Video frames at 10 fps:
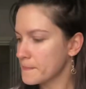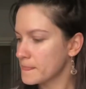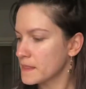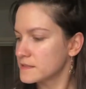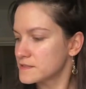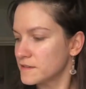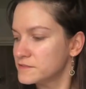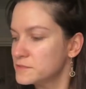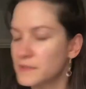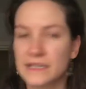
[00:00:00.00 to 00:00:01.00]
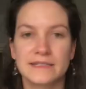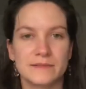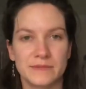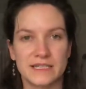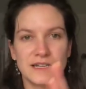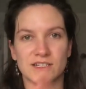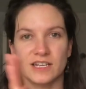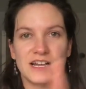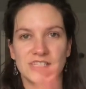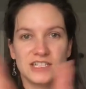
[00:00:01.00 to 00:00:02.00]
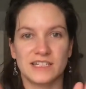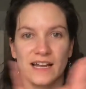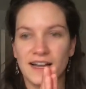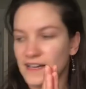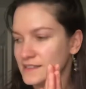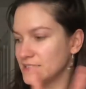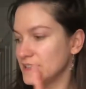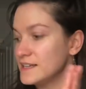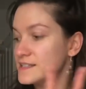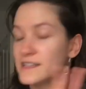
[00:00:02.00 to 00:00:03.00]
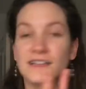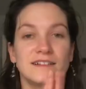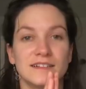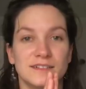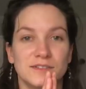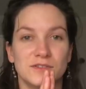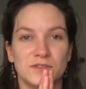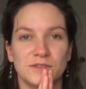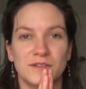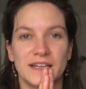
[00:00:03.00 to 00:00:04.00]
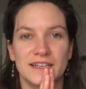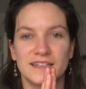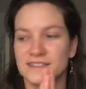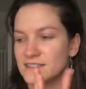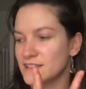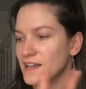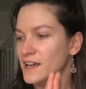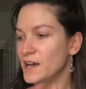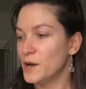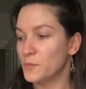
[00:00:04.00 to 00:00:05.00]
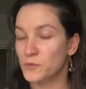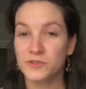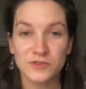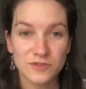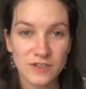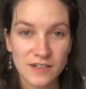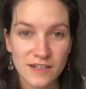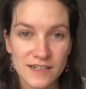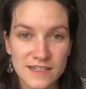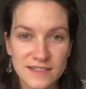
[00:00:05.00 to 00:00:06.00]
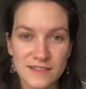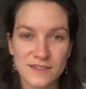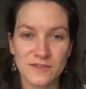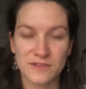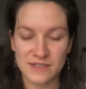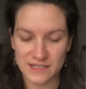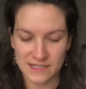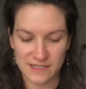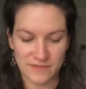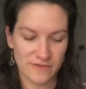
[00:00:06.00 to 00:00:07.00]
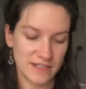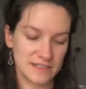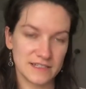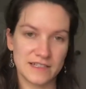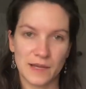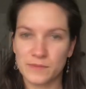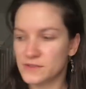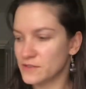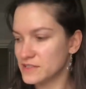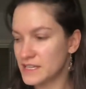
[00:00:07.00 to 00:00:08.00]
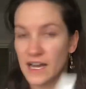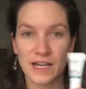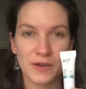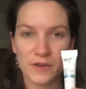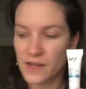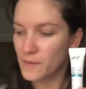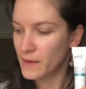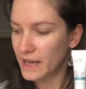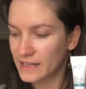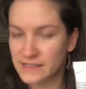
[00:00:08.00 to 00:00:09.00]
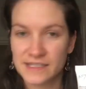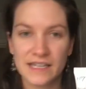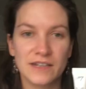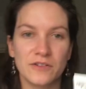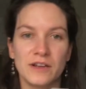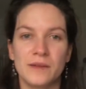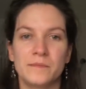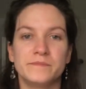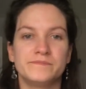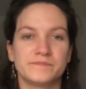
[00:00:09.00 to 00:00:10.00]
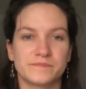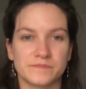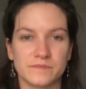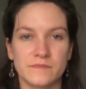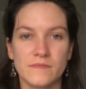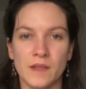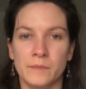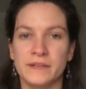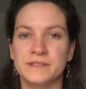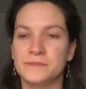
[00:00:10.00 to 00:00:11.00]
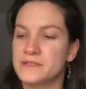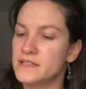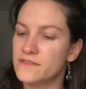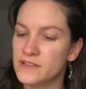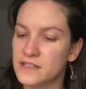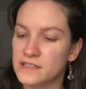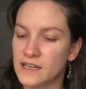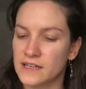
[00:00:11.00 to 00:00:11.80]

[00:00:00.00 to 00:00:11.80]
So I've done my little massaging action, and the last thing I like to do is moisturize. So this is the final step. So it's eye cream and day cream by number 7.